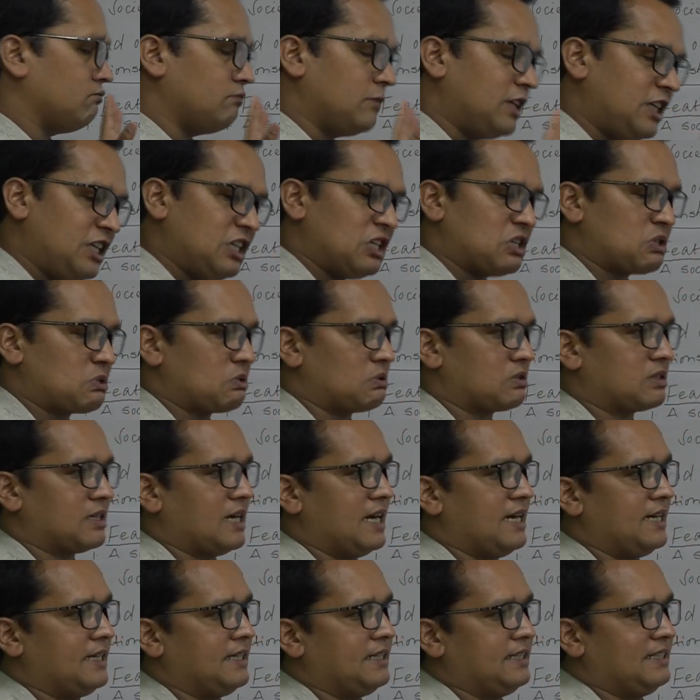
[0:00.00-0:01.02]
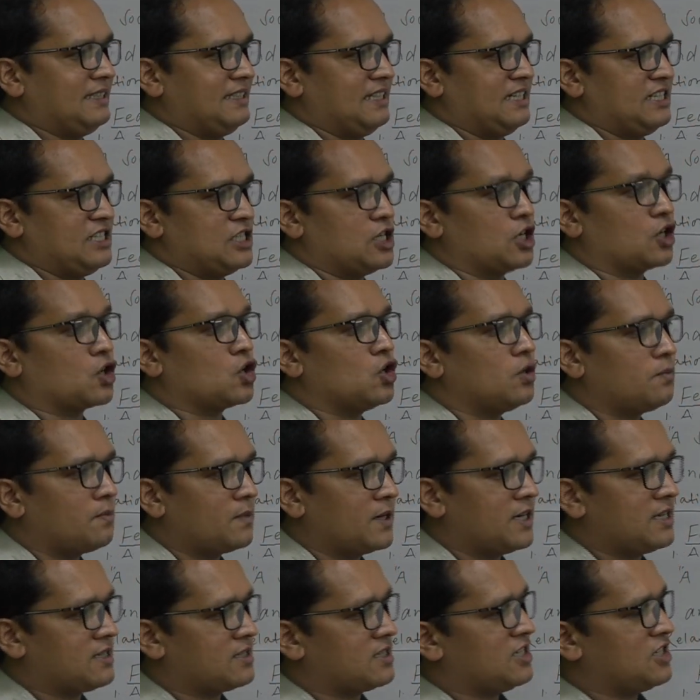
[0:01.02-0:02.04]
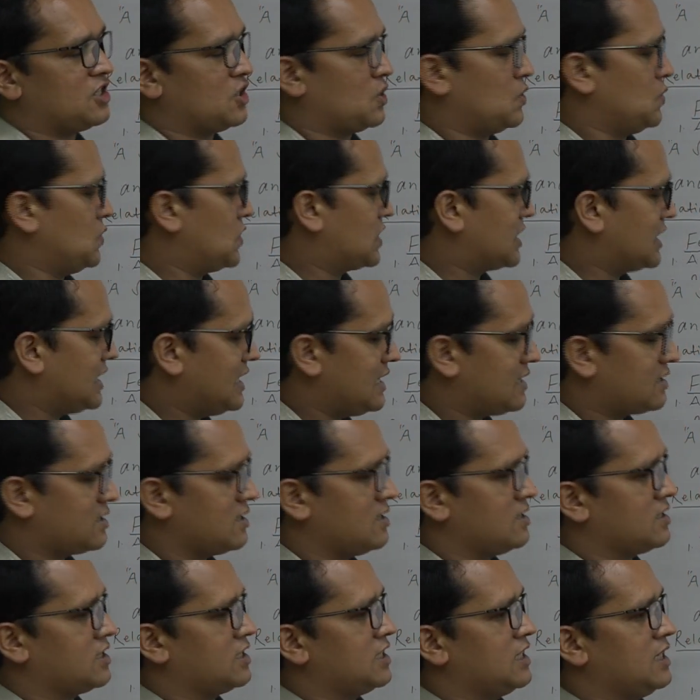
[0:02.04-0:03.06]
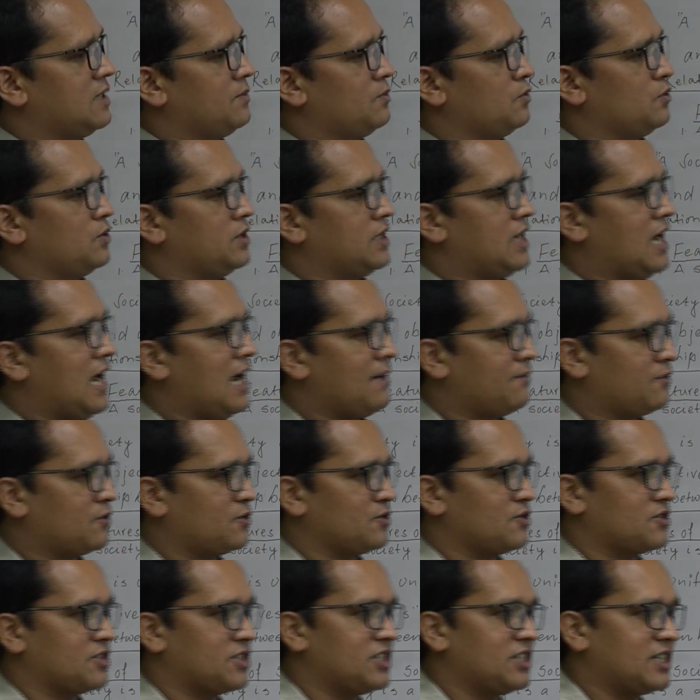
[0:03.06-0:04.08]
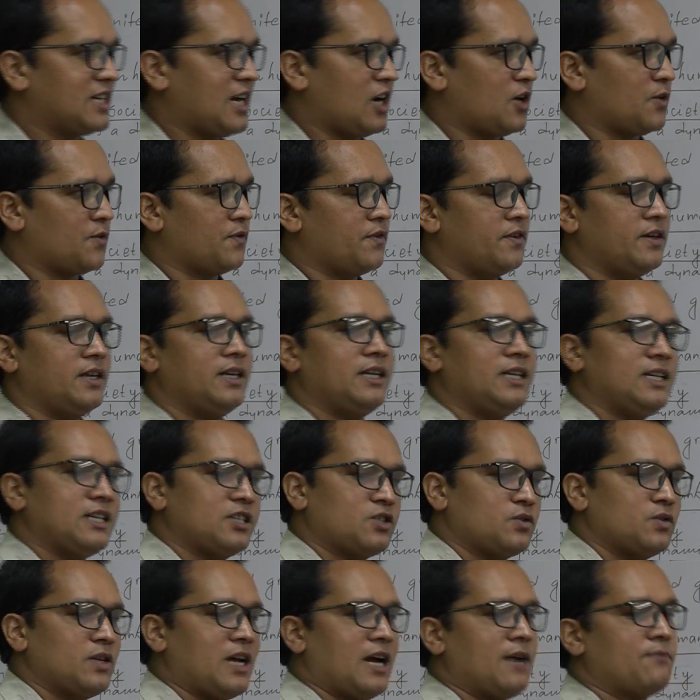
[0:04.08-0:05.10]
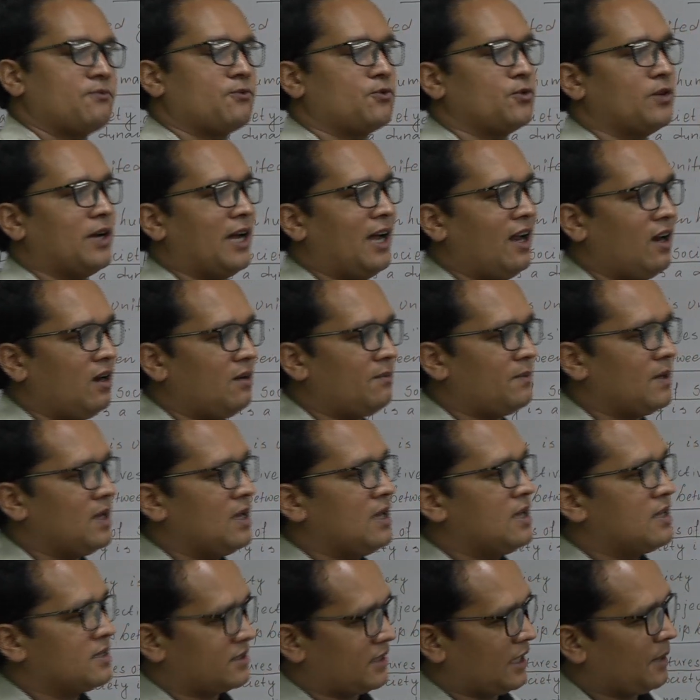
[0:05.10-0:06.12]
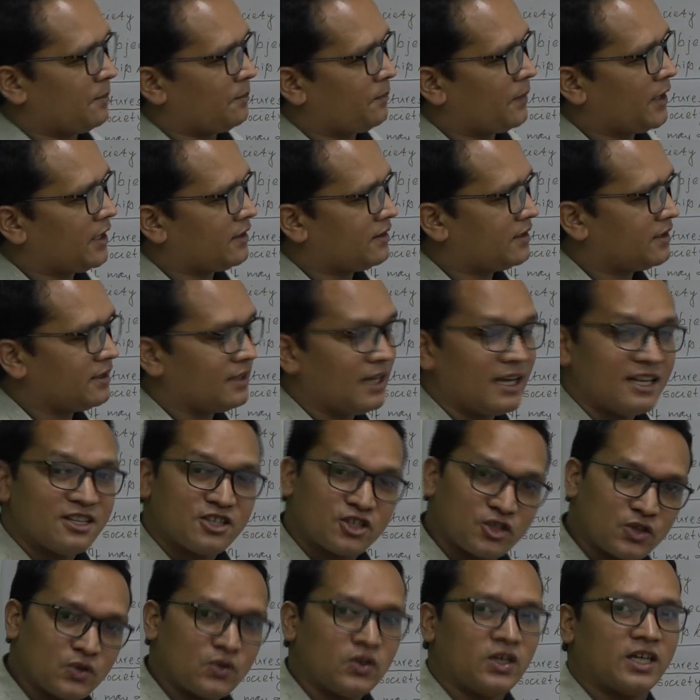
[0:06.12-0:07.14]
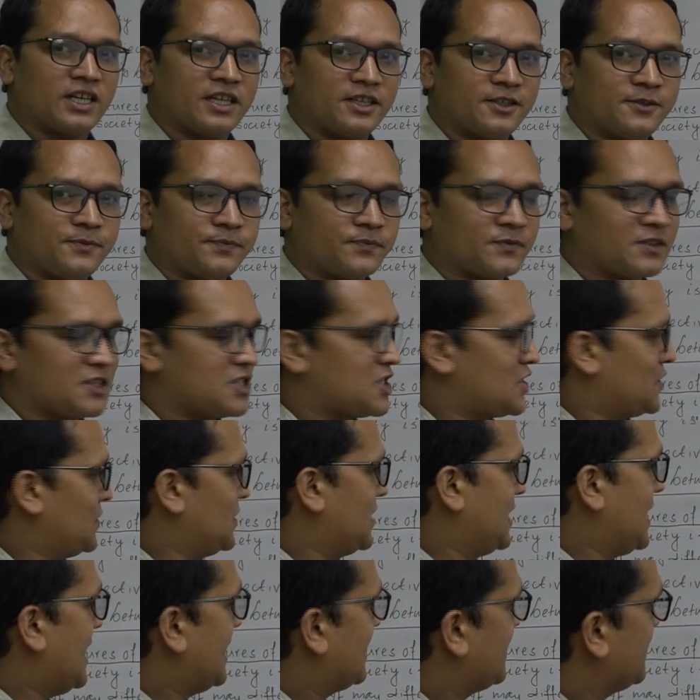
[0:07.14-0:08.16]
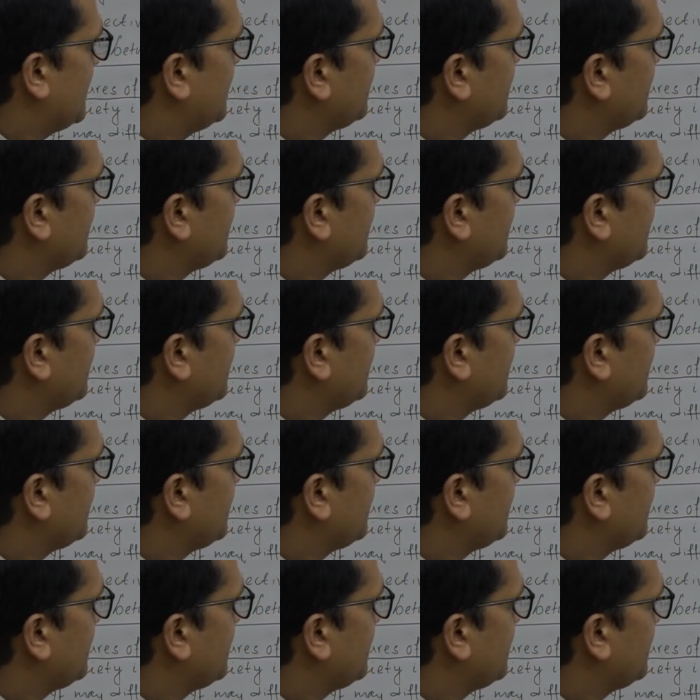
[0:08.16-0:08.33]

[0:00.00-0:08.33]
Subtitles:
in a society there is a cooperation, good relationship, we have to share our feelings, we have to help, sympathy, and so on. So that,